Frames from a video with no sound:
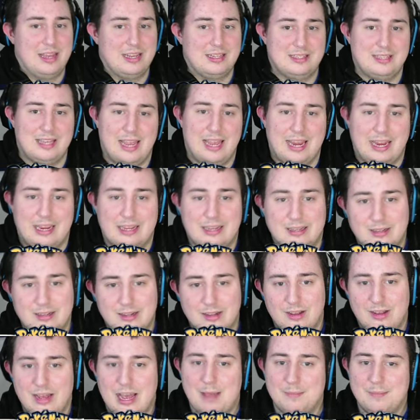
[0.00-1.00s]
Like,
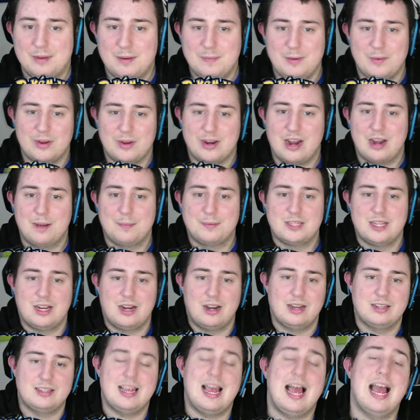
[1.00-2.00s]
I'm gonna be one hundred percent honest,
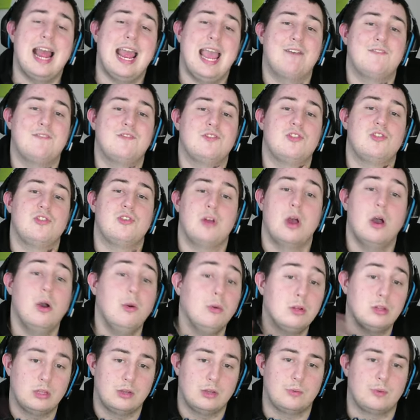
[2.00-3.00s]
I have no
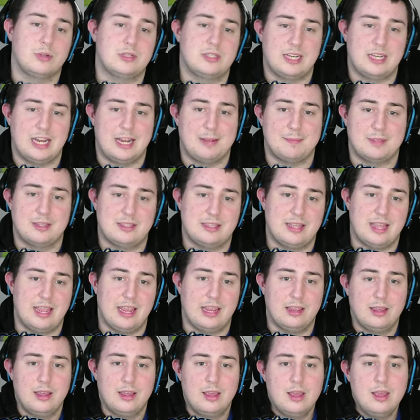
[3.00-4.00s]
clue what to name this thing,
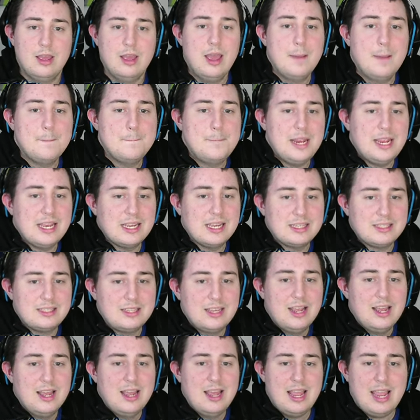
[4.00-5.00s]
because
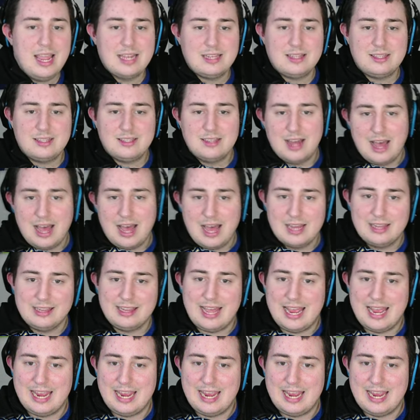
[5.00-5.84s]
it's not like,